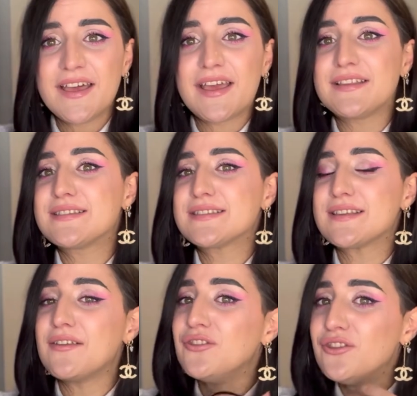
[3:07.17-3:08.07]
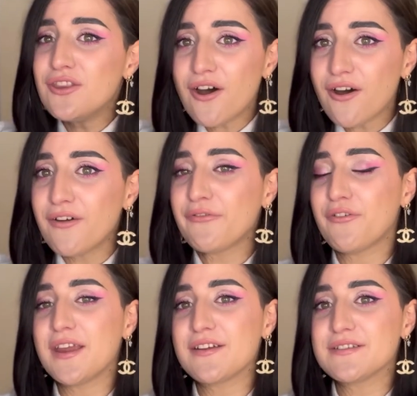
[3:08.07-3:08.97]
It's not a
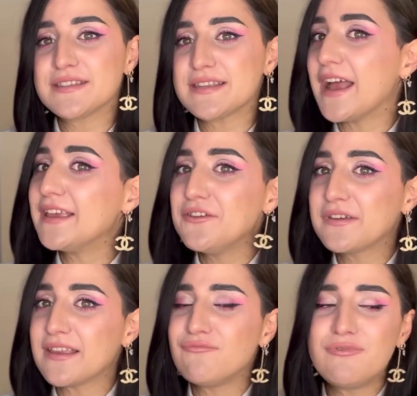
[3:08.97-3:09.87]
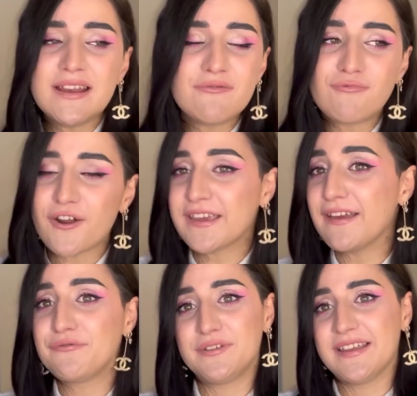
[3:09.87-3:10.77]
fragrance that you can really rock
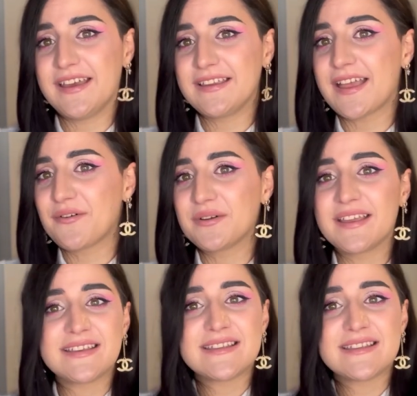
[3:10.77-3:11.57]
every day nowadays.